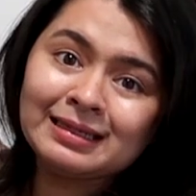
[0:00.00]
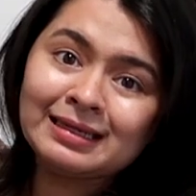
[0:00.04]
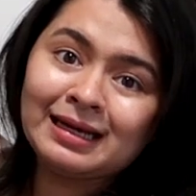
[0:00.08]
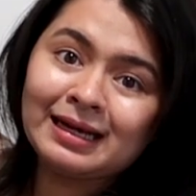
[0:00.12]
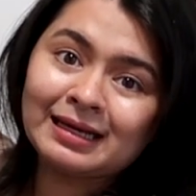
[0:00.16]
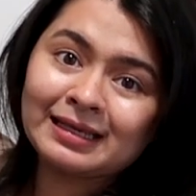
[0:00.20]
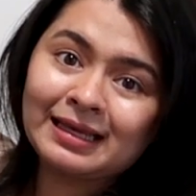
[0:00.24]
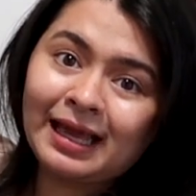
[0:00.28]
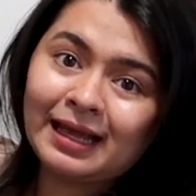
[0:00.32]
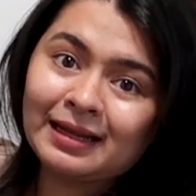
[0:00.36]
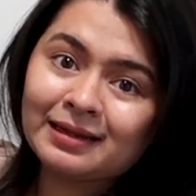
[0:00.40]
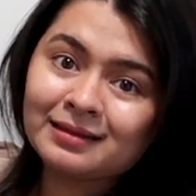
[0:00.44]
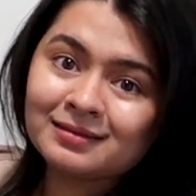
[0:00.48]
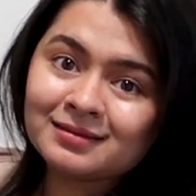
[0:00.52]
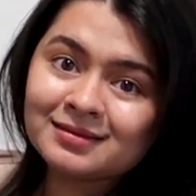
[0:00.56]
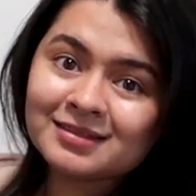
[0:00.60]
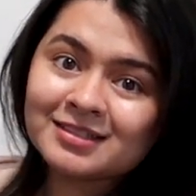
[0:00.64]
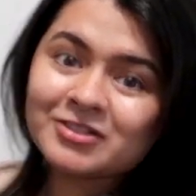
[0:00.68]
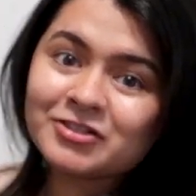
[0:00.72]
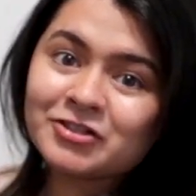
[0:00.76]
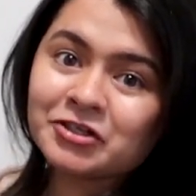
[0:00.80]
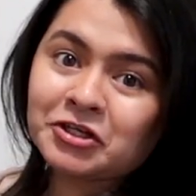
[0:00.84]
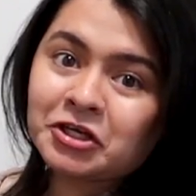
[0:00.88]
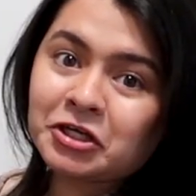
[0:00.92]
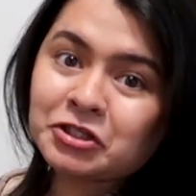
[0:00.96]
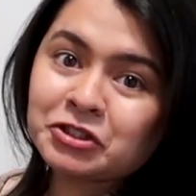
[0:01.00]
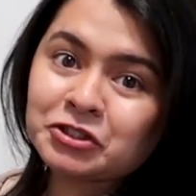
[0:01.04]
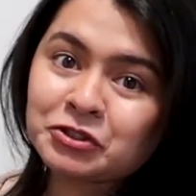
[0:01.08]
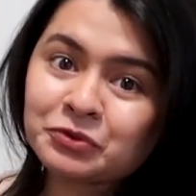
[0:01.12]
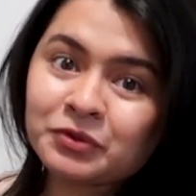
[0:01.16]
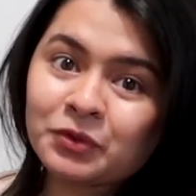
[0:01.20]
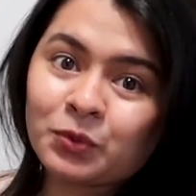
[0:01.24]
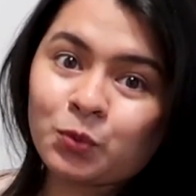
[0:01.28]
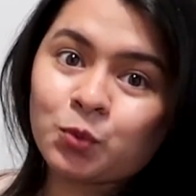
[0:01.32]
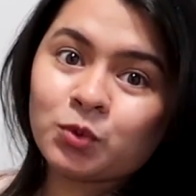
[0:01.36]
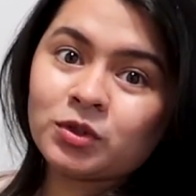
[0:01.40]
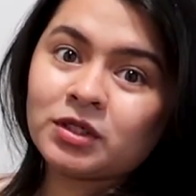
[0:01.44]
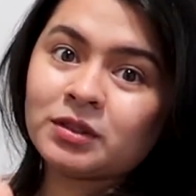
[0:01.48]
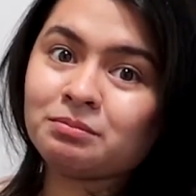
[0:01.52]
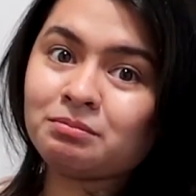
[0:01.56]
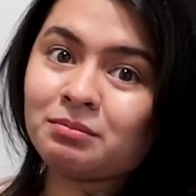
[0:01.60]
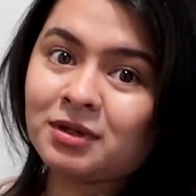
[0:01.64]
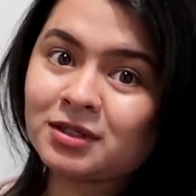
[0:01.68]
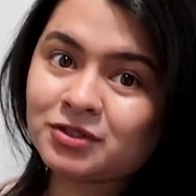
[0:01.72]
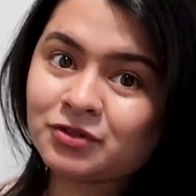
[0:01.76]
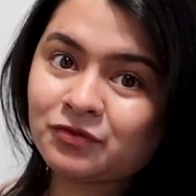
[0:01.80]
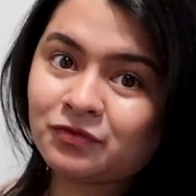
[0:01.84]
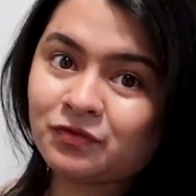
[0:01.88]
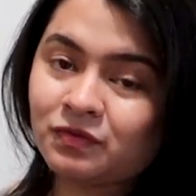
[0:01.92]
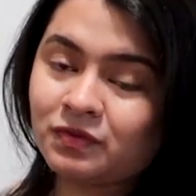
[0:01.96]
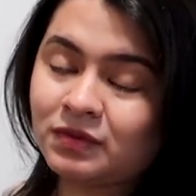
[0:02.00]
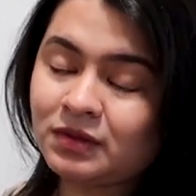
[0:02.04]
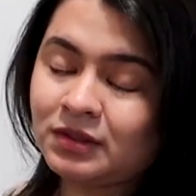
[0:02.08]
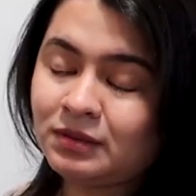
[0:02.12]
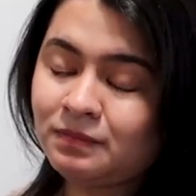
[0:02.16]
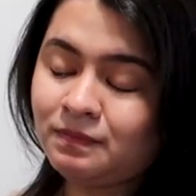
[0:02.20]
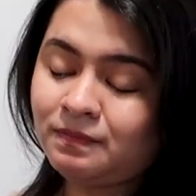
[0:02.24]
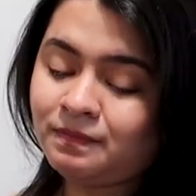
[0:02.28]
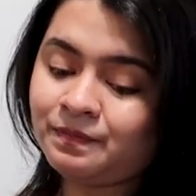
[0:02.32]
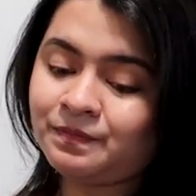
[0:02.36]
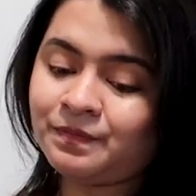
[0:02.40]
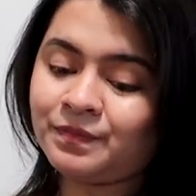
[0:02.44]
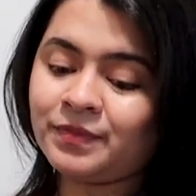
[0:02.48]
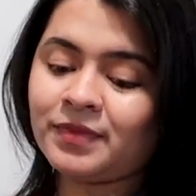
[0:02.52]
again, sticking to the wooden button theme,